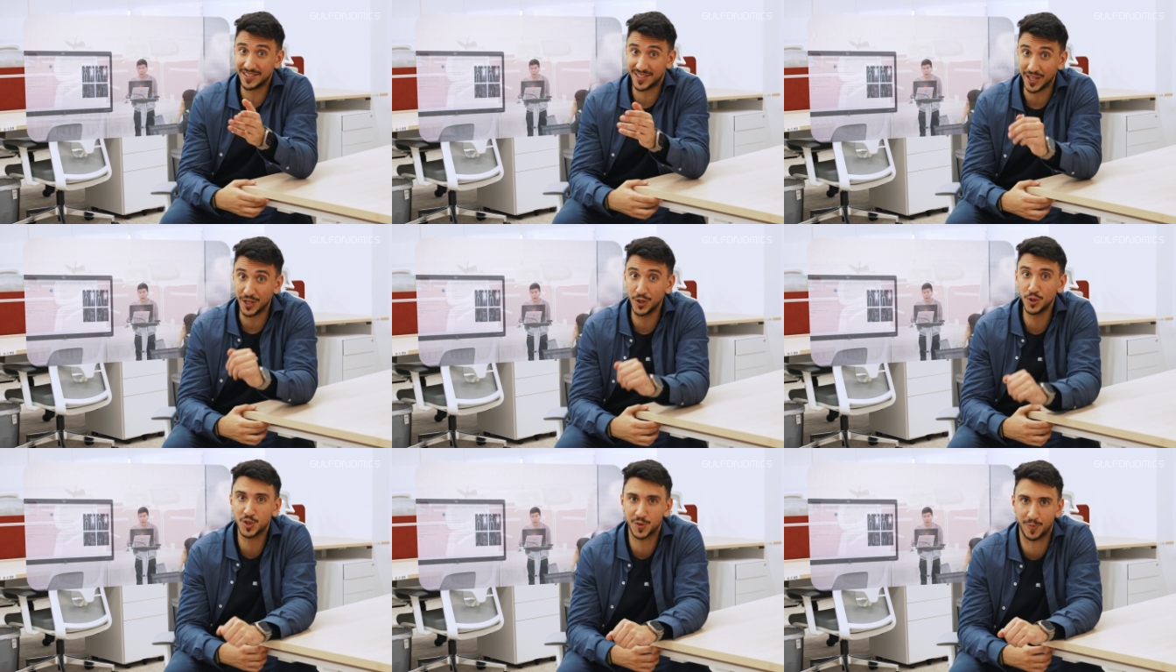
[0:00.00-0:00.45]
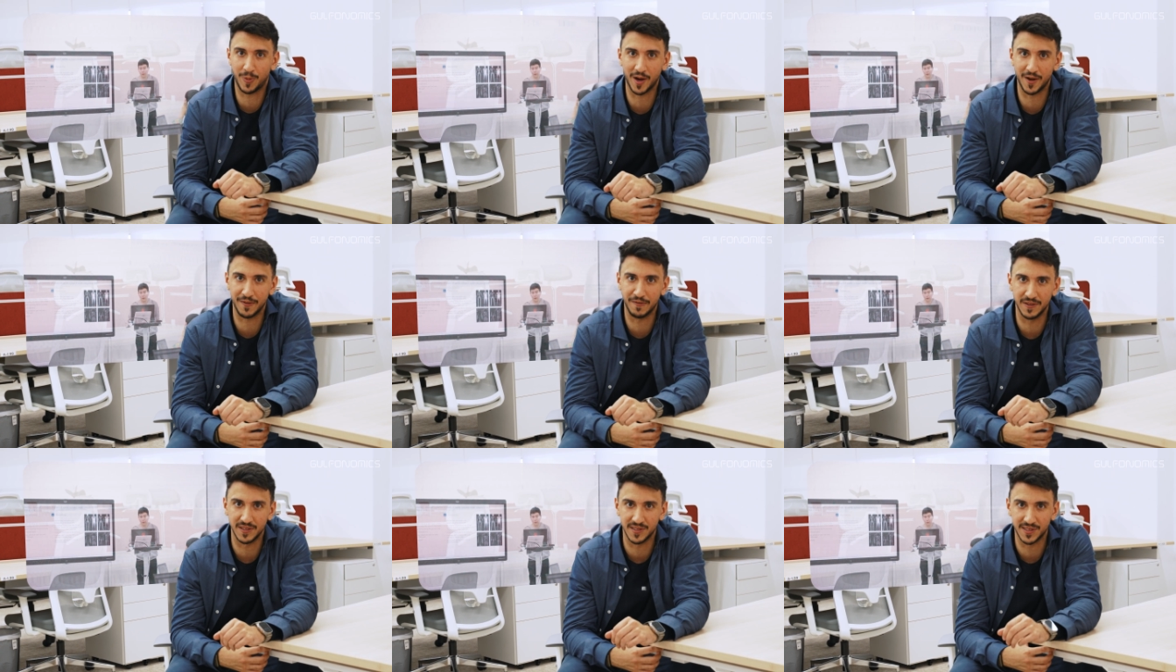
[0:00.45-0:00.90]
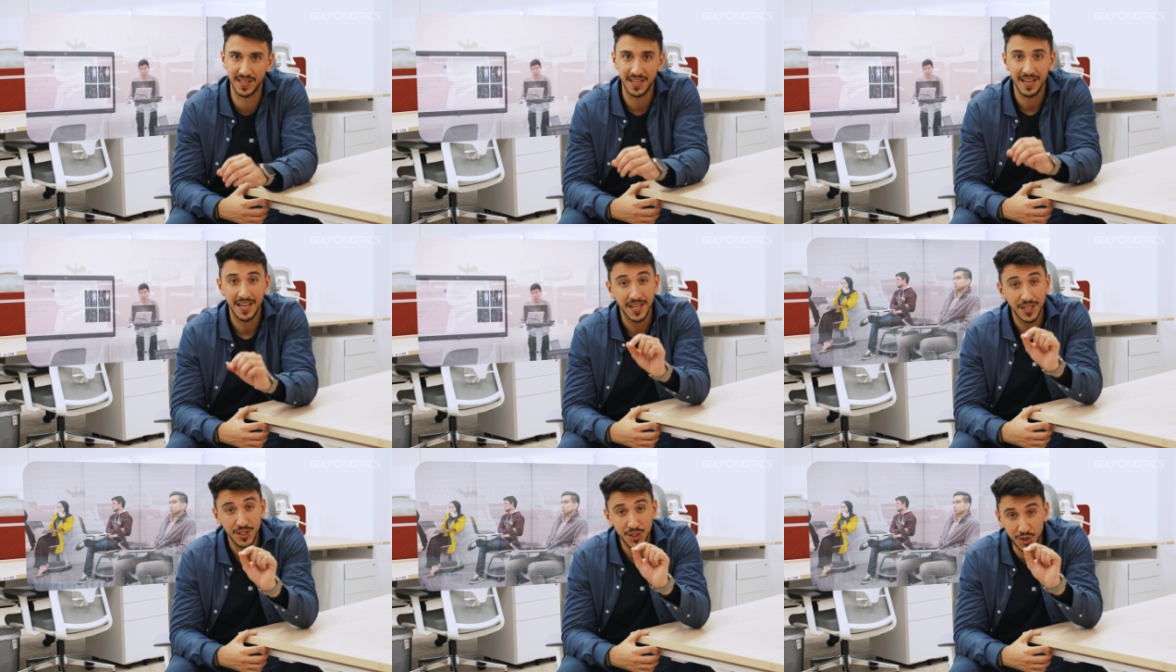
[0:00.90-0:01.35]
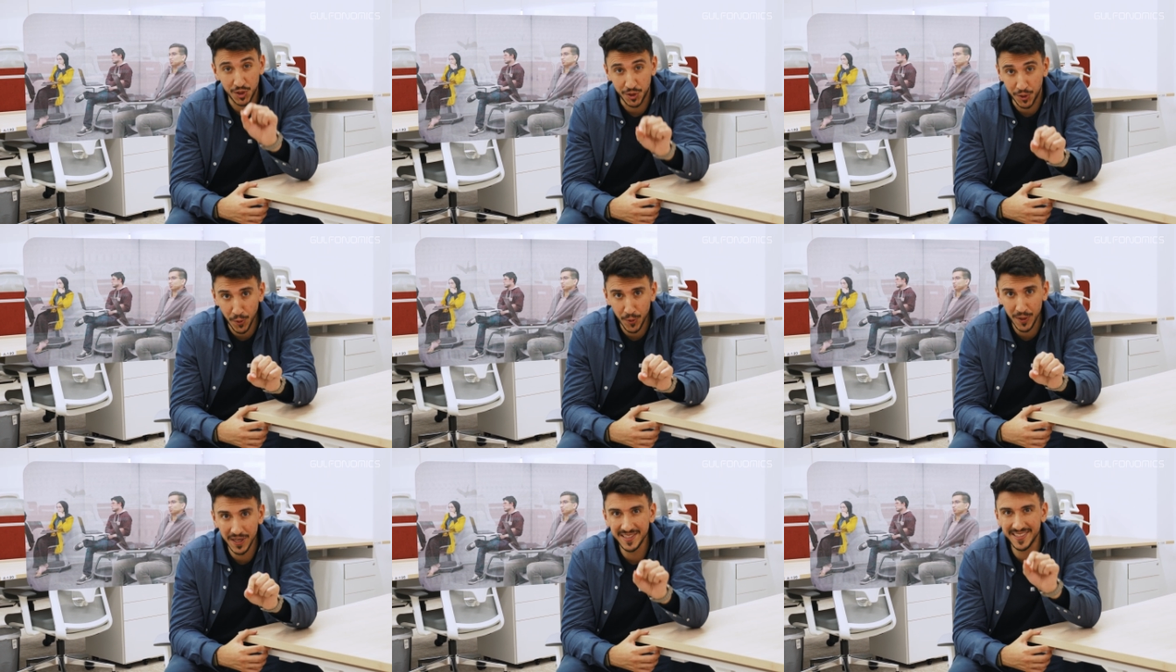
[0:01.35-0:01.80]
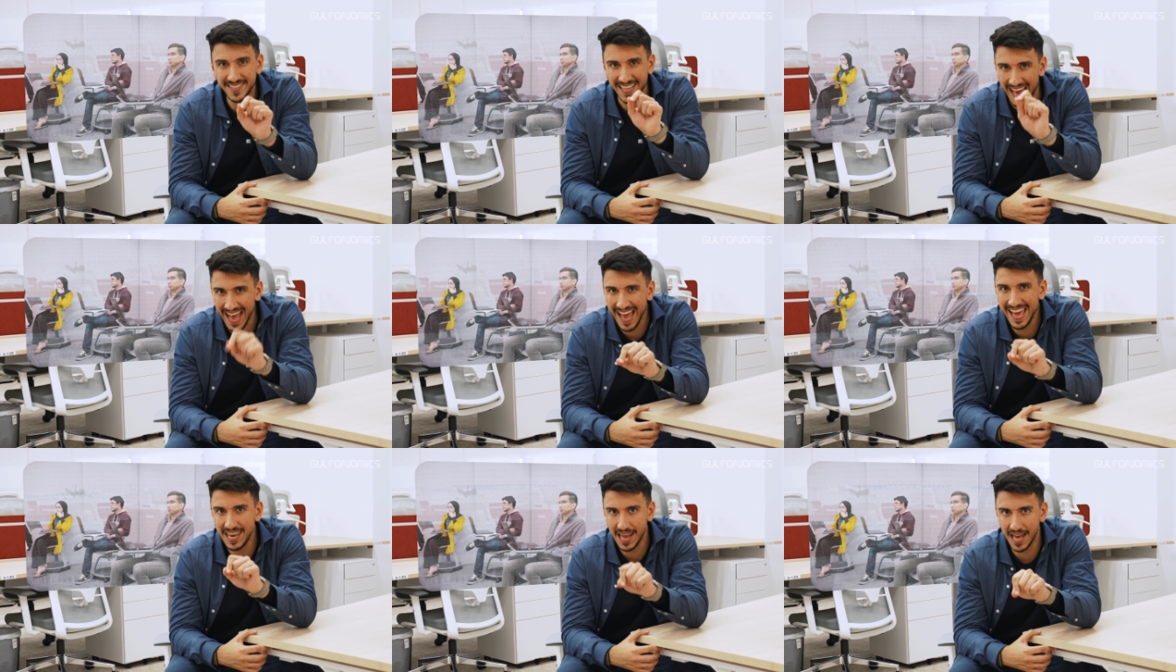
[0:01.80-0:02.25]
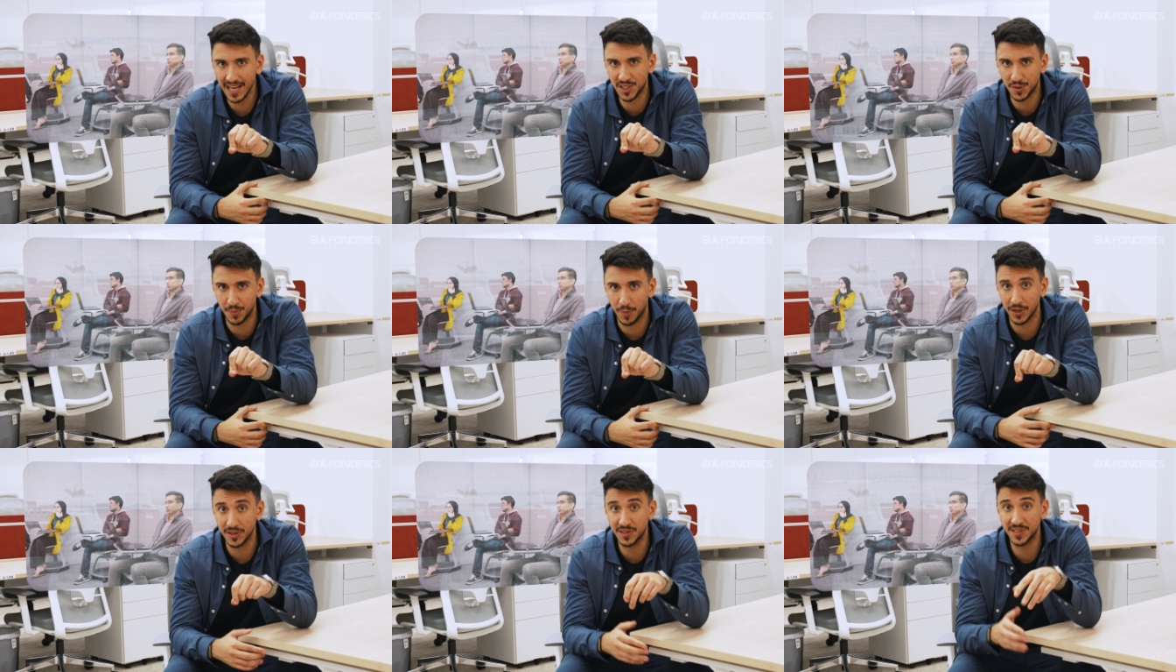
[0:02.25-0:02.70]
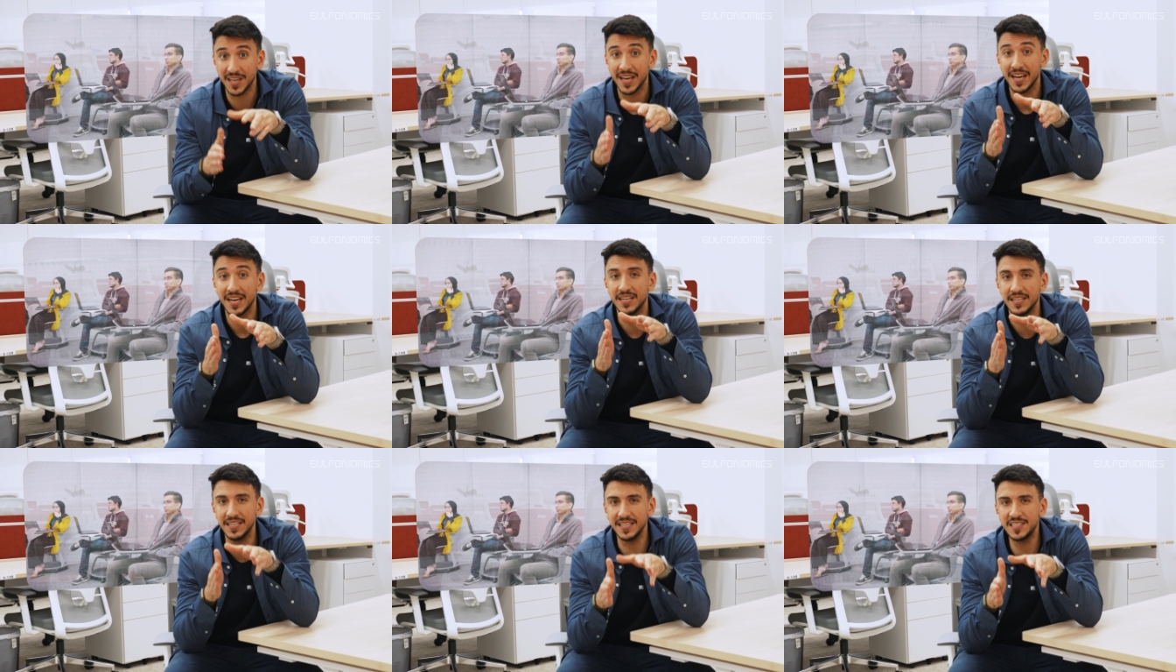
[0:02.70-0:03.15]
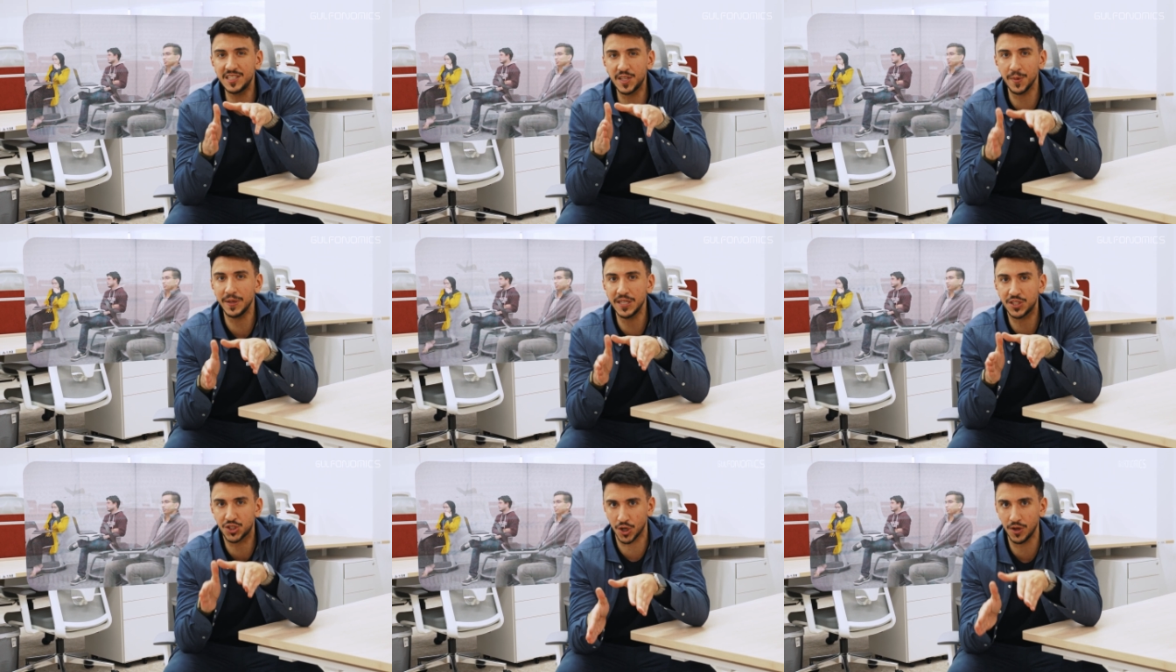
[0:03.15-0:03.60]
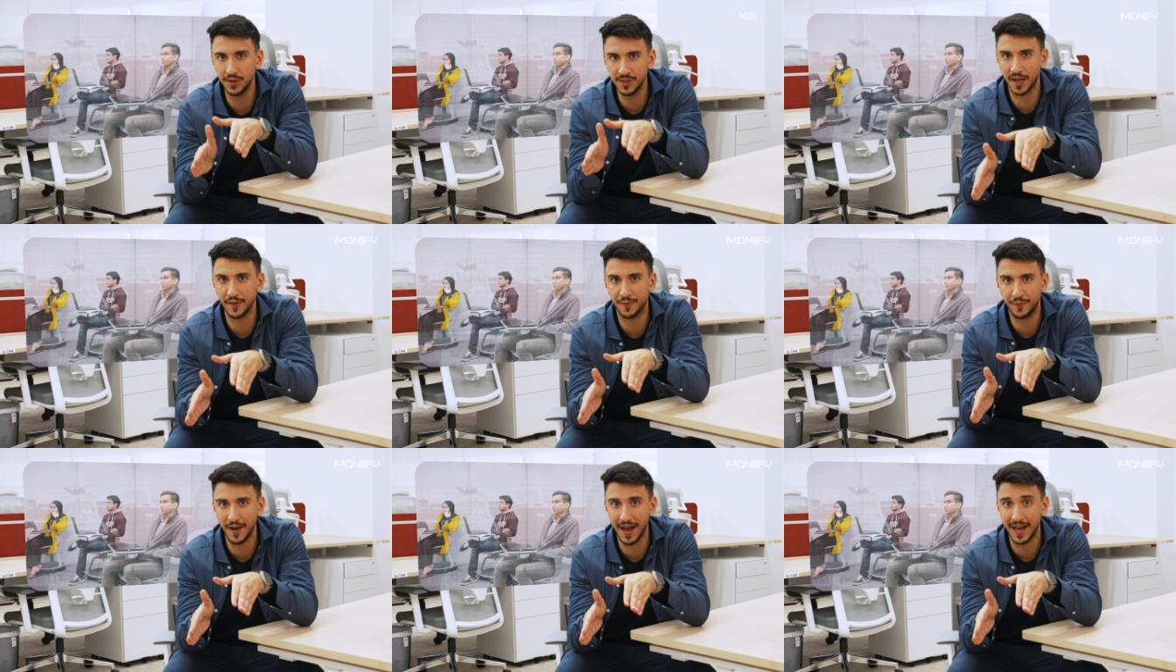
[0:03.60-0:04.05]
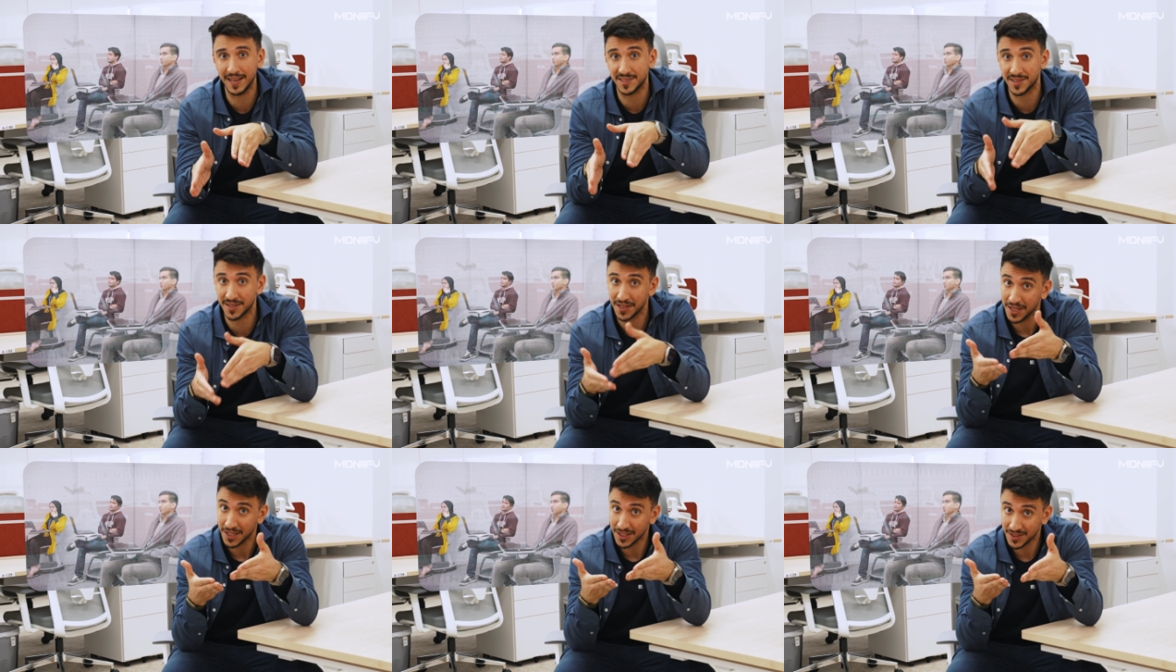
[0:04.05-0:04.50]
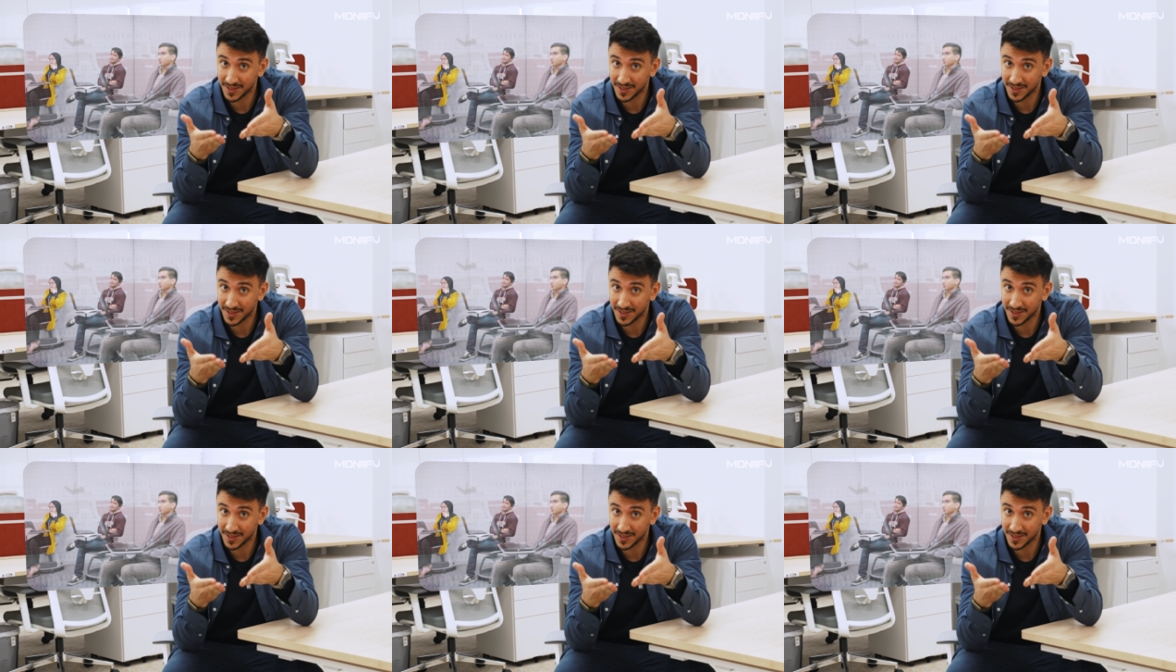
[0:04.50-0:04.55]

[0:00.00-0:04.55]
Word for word: is a huge part of this. Students and experts need to be churned out fast